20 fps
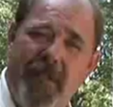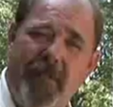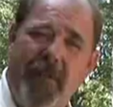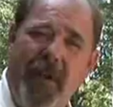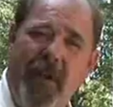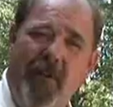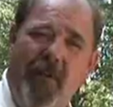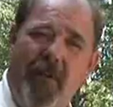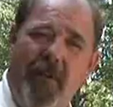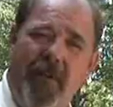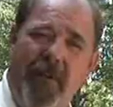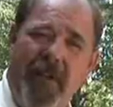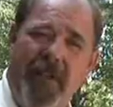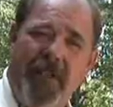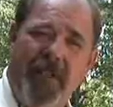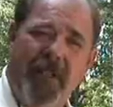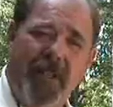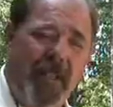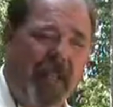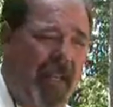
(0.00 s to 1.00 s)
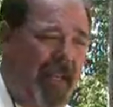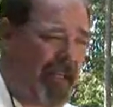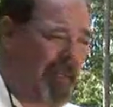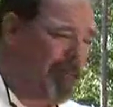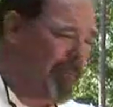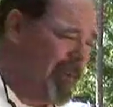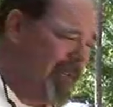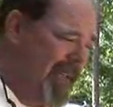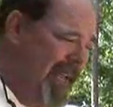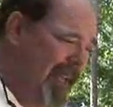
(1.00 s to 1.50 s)
3/4 inches thick, to
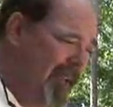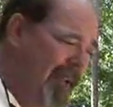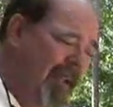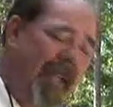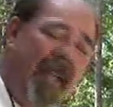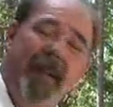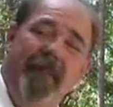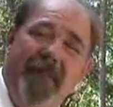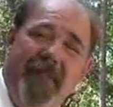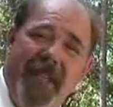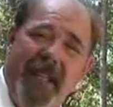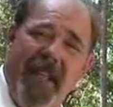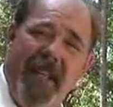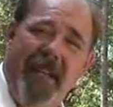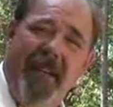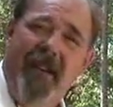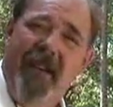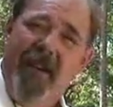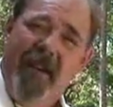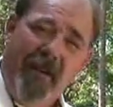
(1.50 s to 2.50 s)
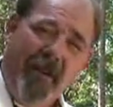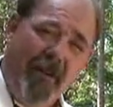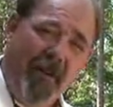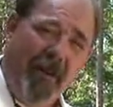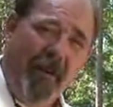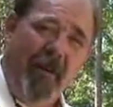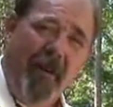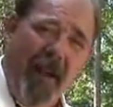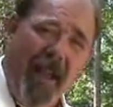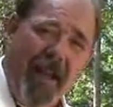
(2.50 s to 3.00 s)
put down an M10 or
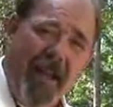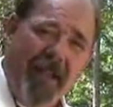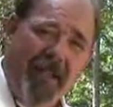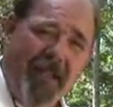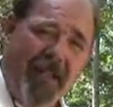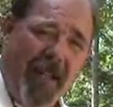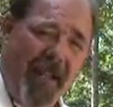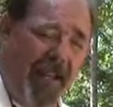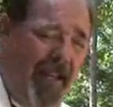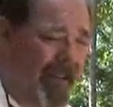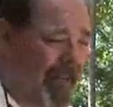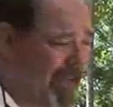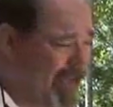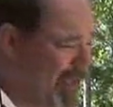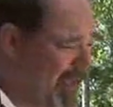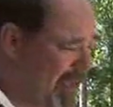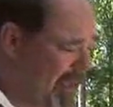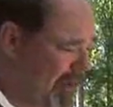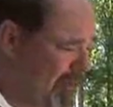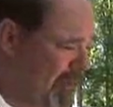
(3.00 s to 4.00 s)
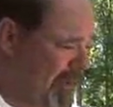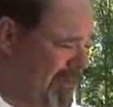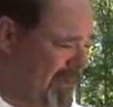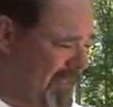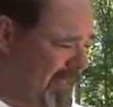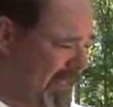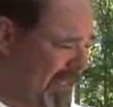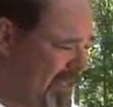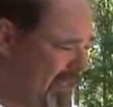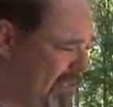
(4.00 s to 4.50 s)
a granite sand. We've
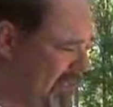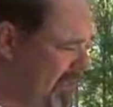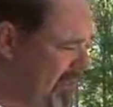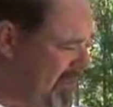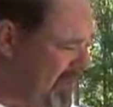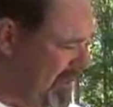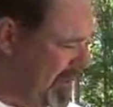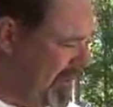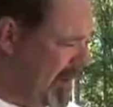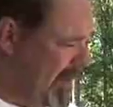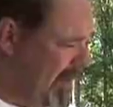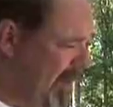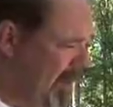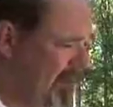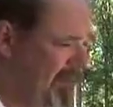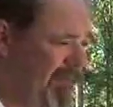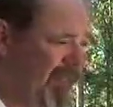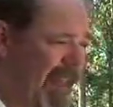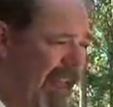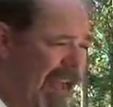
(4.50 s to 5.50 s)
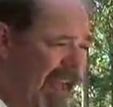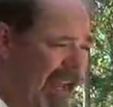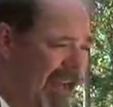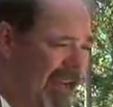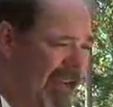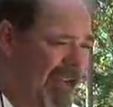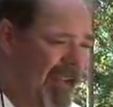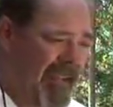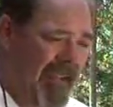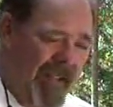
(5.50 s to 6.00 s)
since screeded it flat,
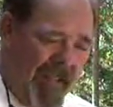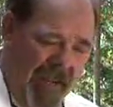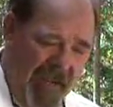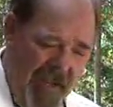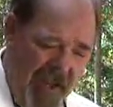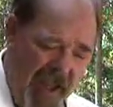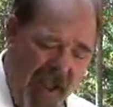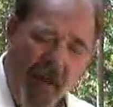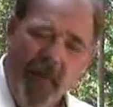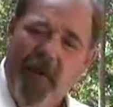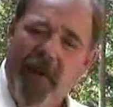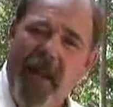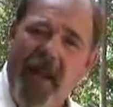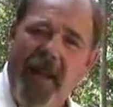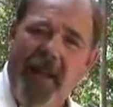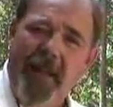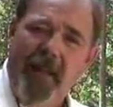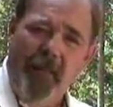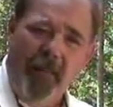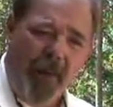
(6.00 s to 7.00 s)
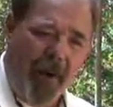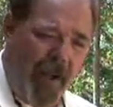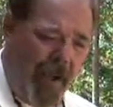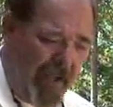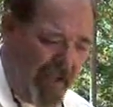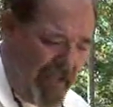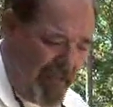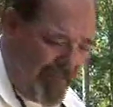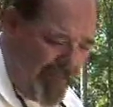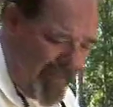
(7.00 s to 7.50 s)
and now we're laying the
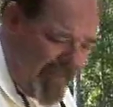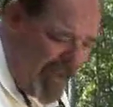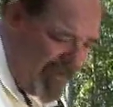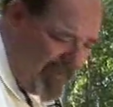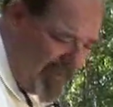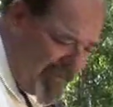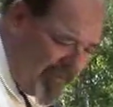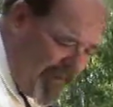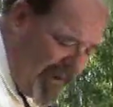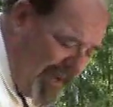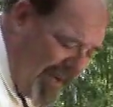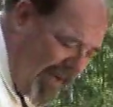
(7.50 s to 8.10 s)
Brock. And if you notice right